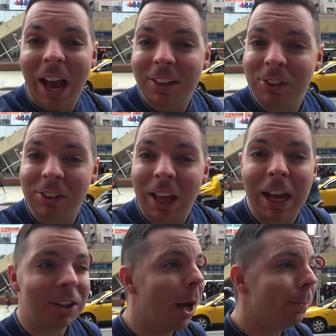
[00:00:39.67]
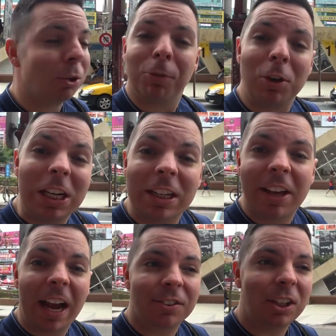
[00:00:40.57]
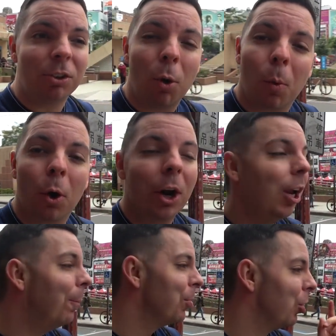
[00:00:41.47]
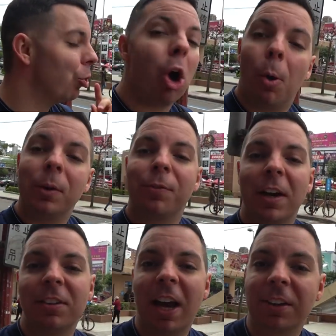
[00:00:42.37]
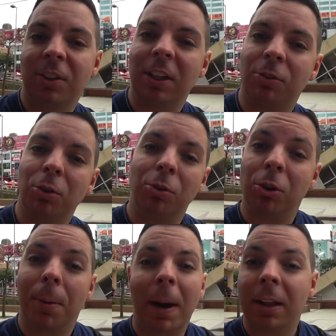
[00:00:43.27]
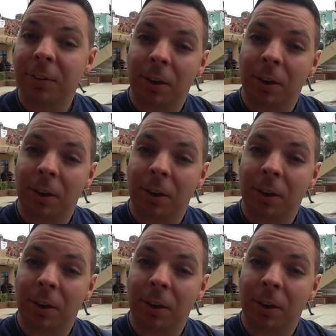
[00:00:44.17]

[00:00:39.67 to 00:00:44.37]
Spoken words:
taxis lined up. So if you need a taxi, don't worry. You'll always find a taxi as soon as you come out of the